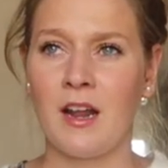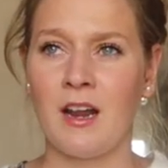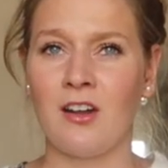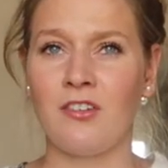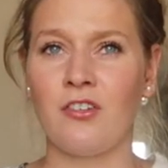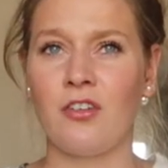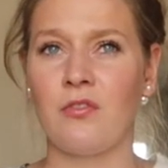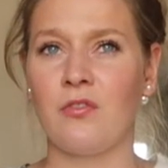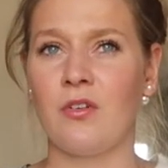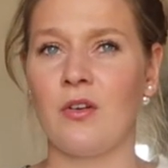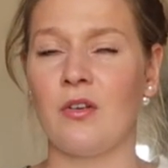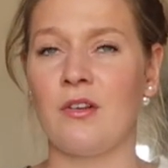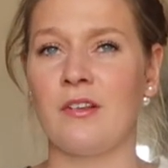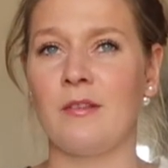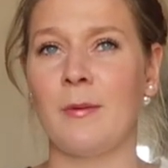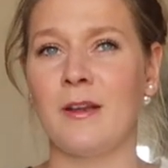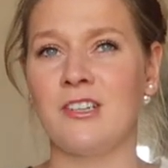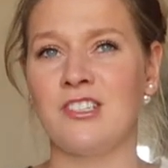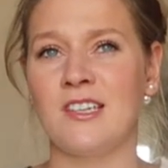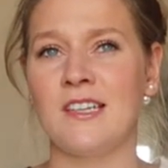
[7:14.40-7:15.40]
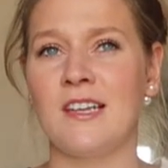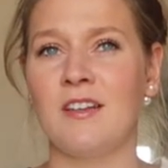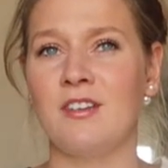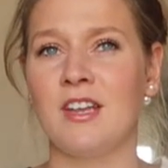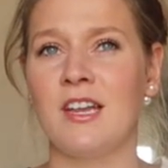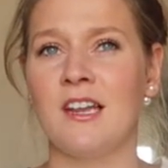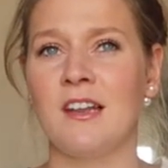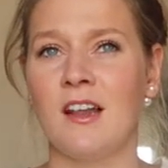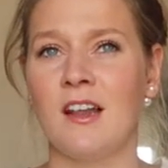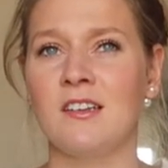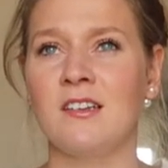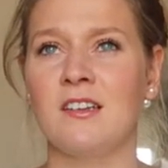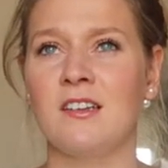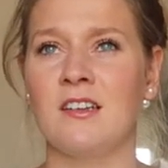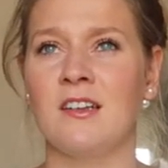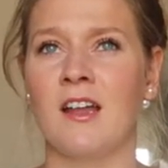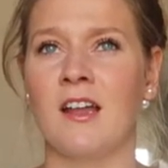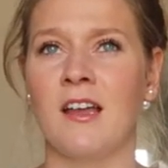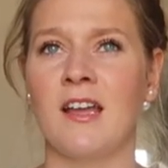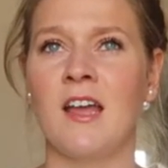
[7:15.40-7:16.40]
and I just feel, especially living in
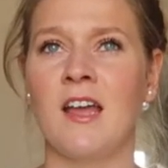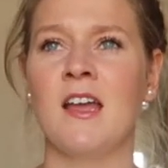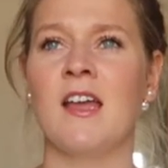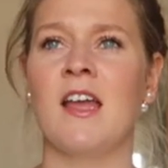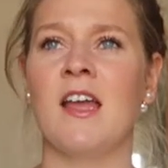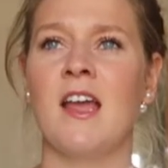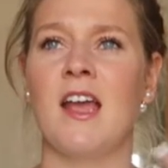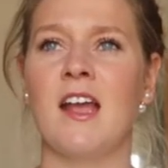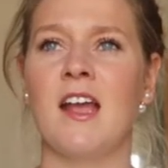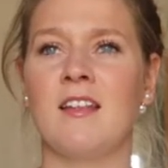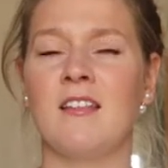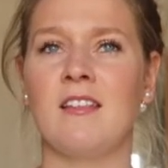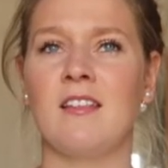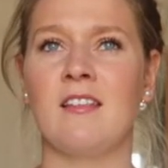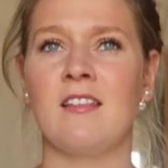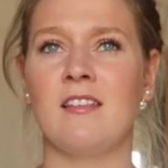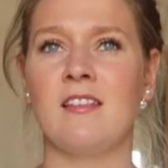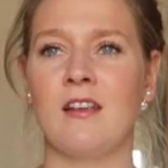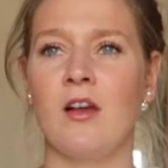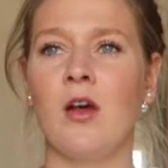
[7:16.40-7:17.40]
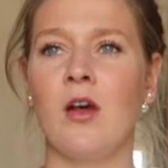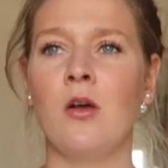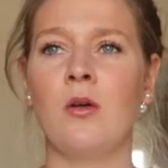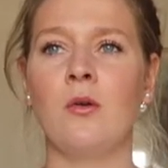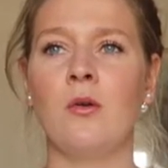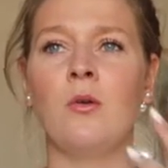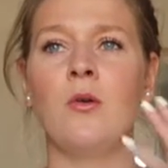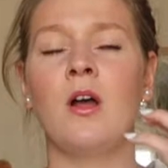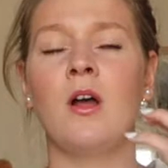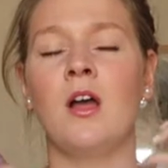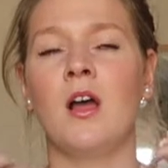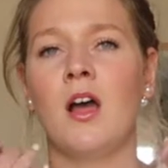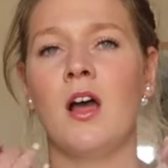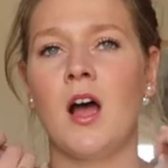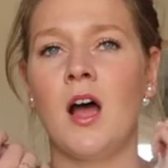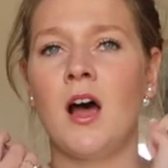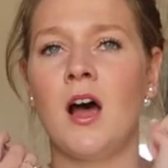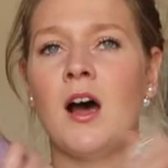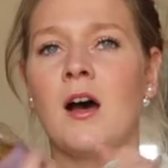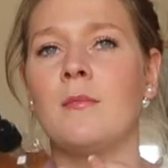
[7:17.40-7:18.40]
London, like it's so,
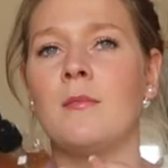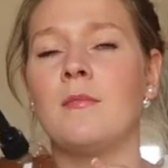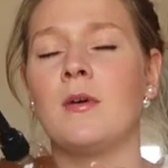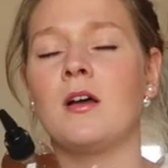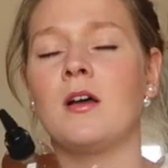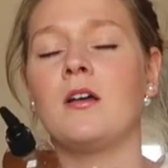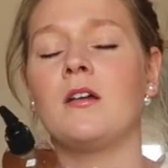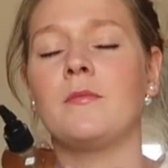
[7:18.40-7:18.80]
um,